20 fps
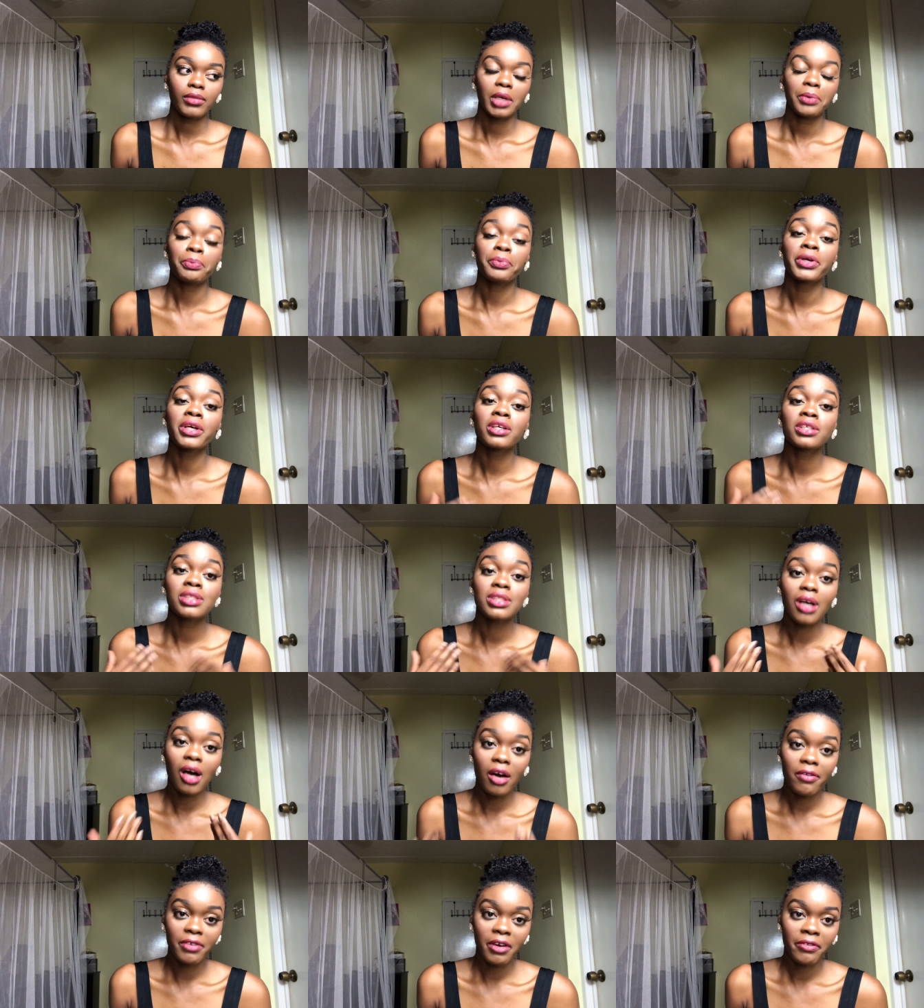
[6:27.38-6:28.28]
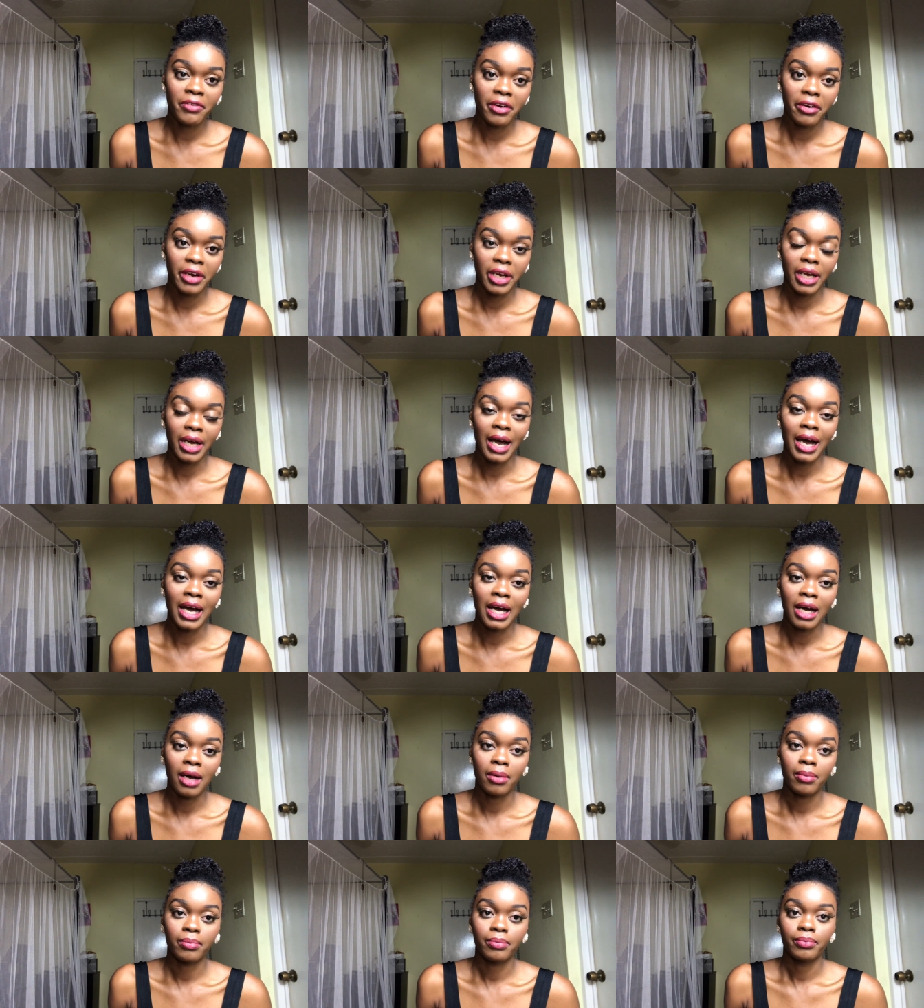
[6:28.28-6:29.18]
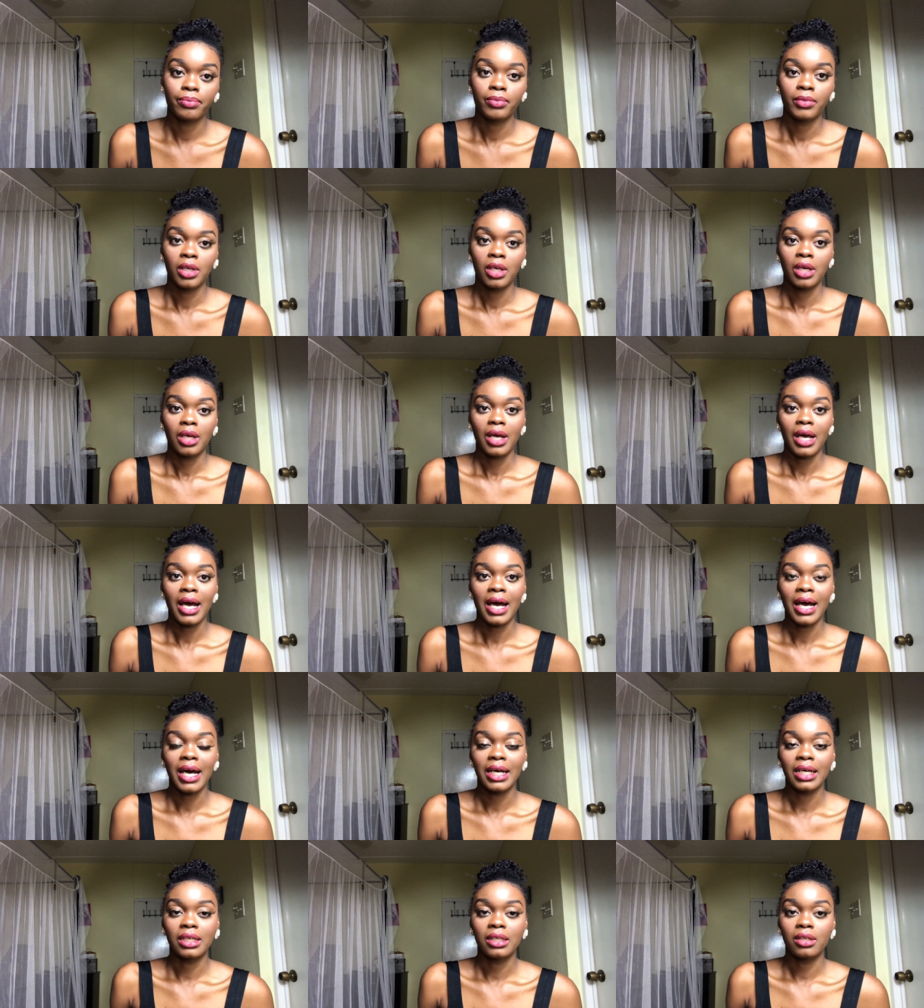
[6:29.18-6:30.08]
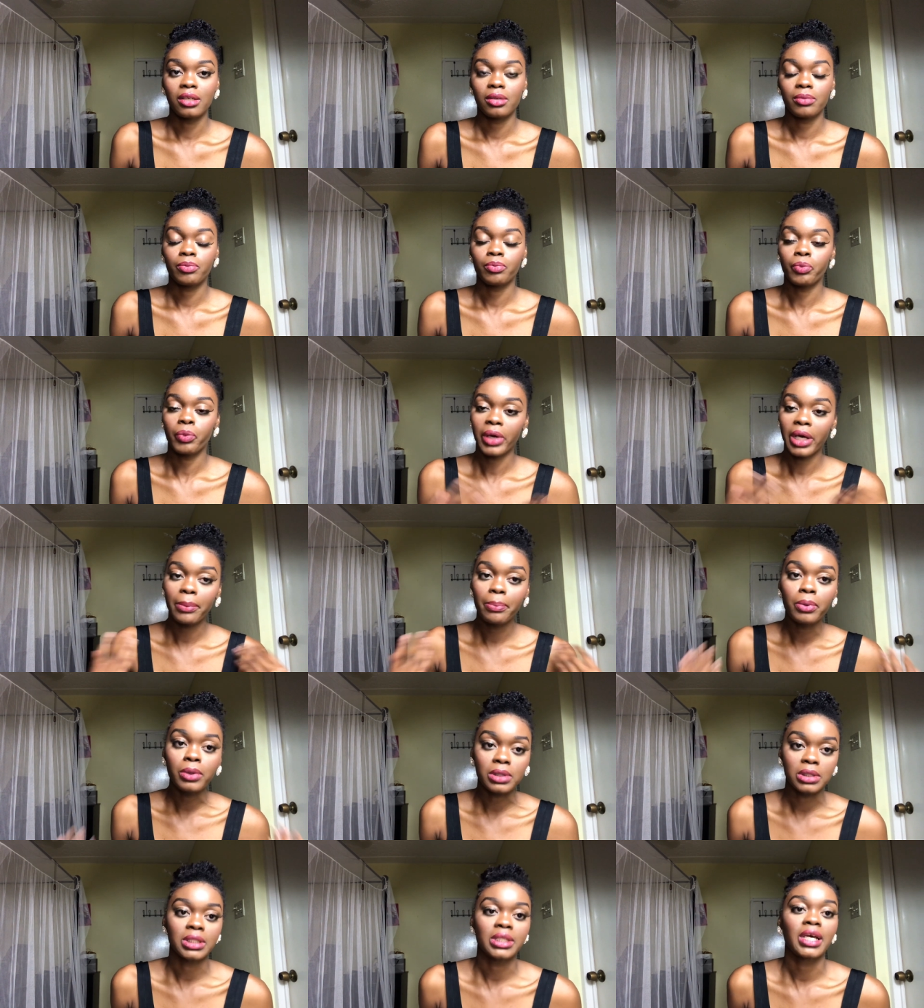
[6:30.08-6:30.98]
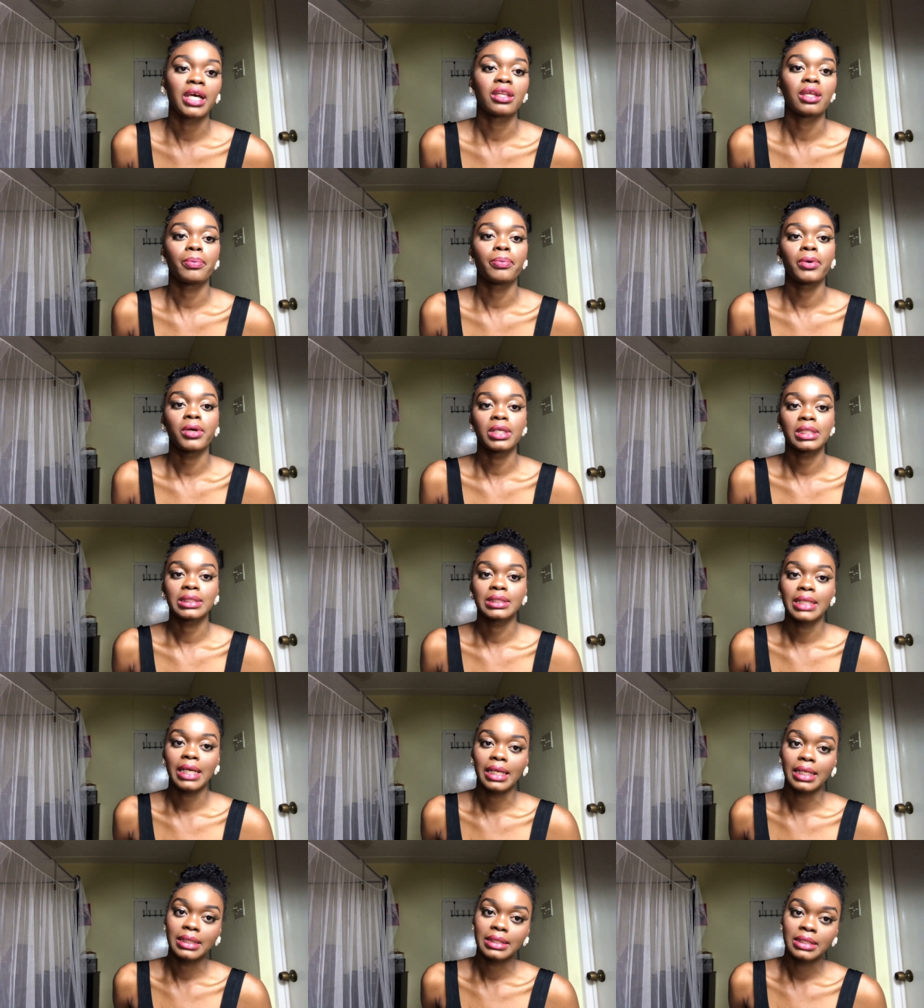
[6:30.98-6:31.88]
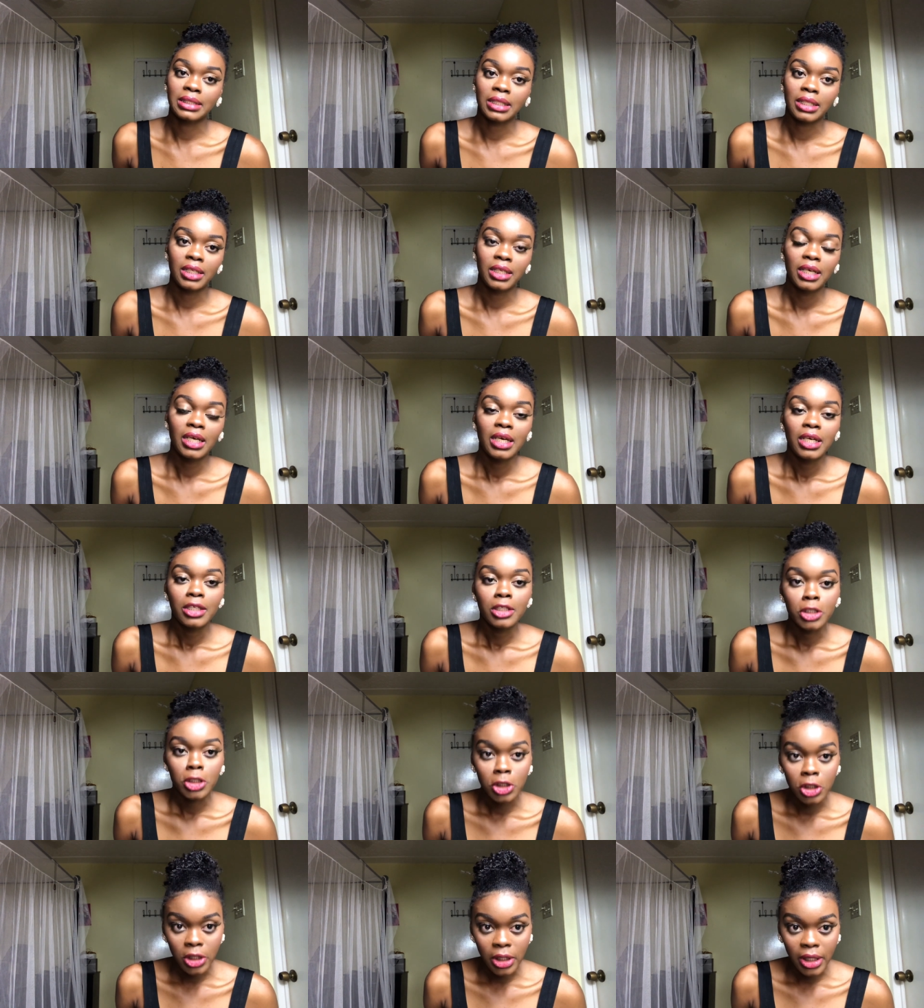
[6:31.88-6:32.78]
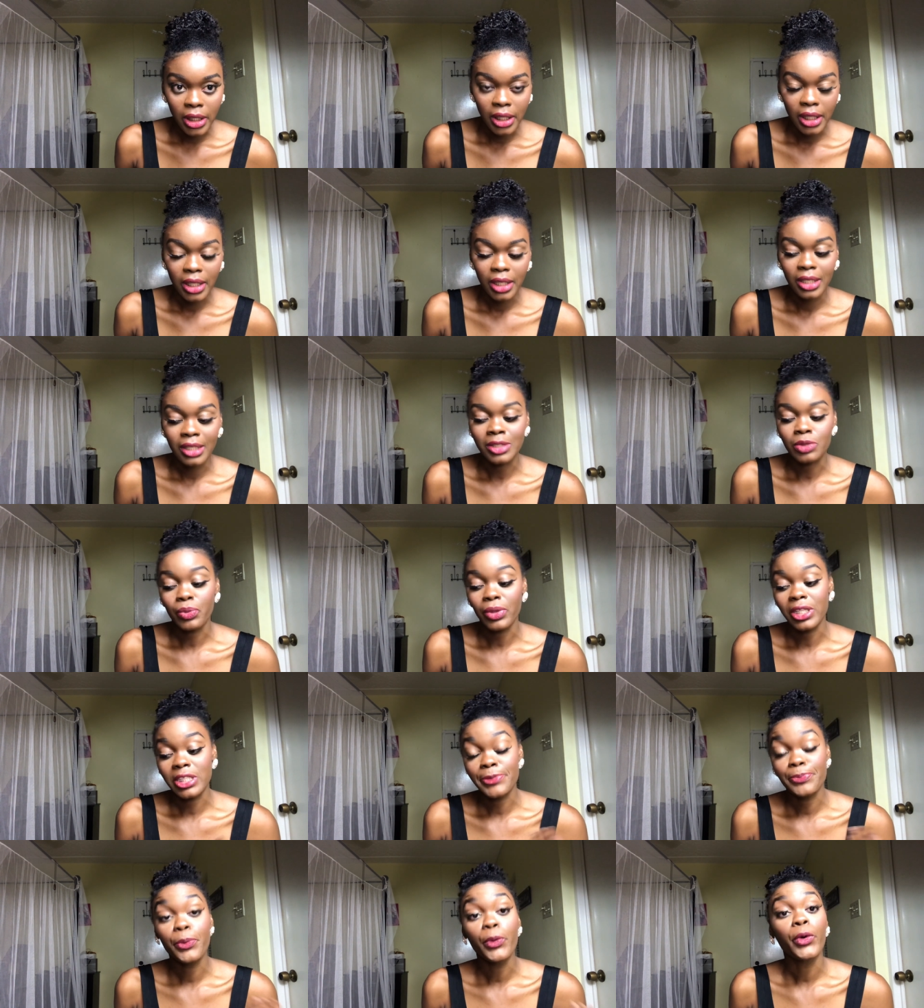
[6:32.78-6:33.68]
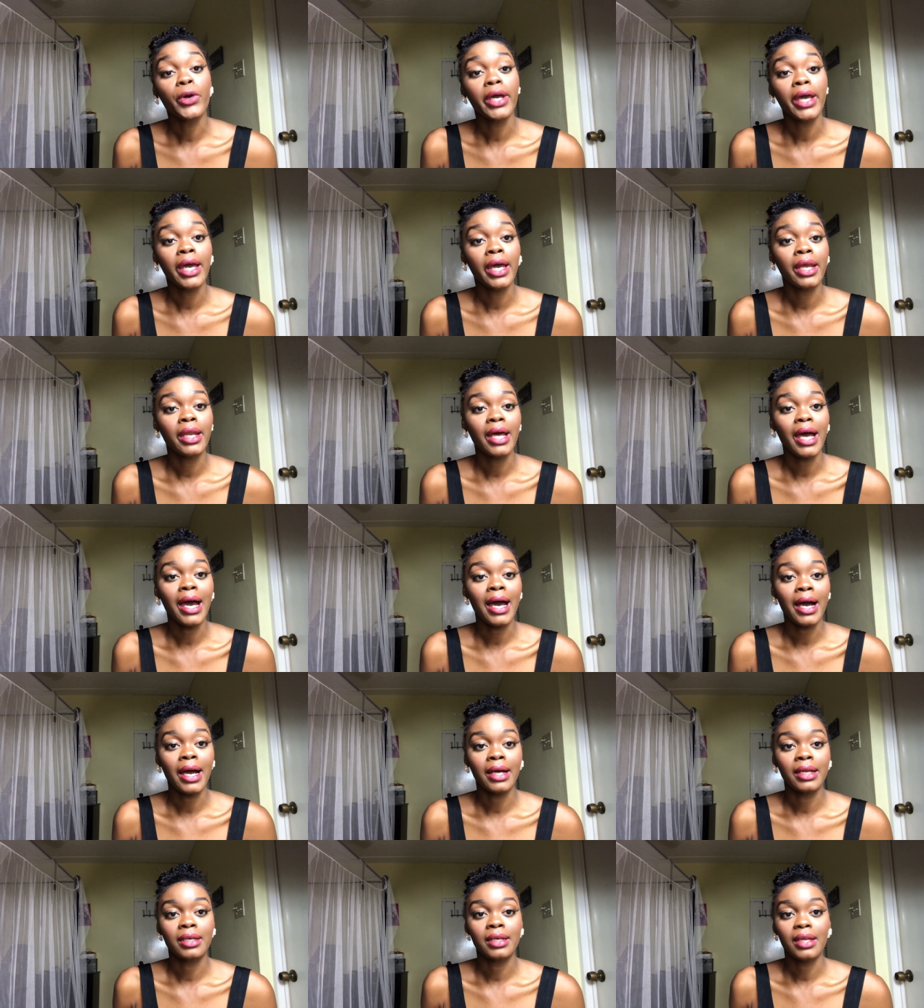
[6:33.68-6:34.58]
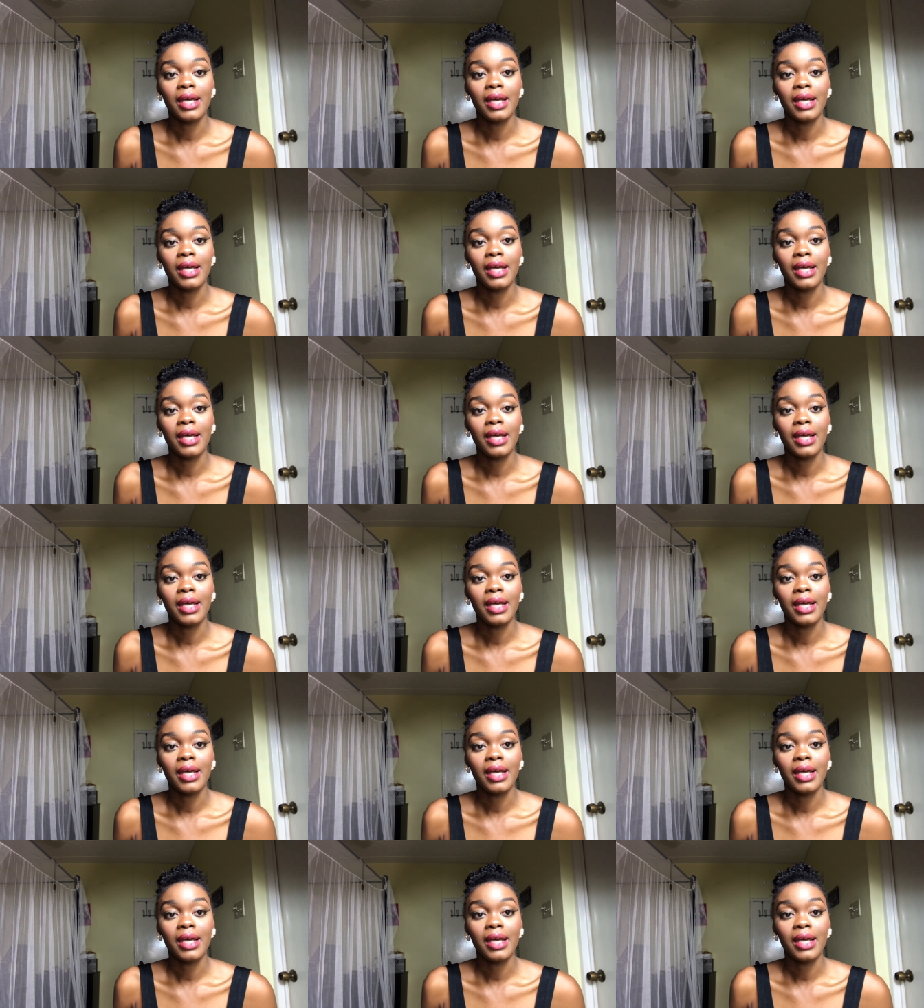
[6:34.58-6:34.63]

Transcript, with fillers: brings off a very calm and well put together personality. She is well spoken, and